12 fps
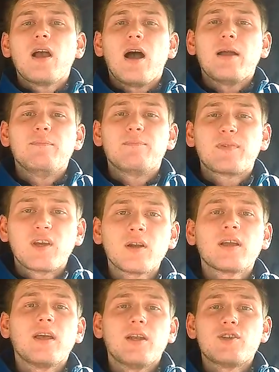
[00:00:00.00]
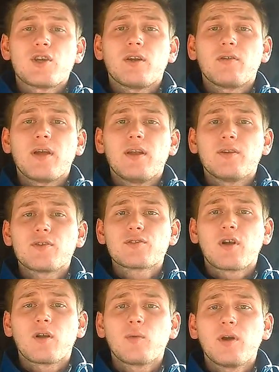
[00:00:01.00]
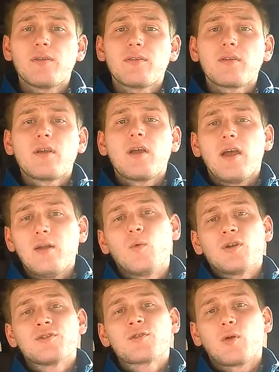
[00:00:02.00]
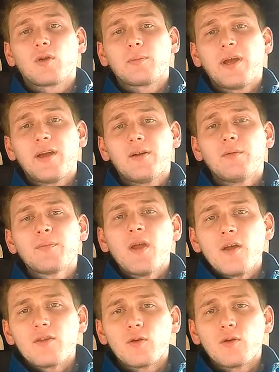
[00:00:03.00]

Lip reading: I'm gonna get a generator to start with and one solar panel.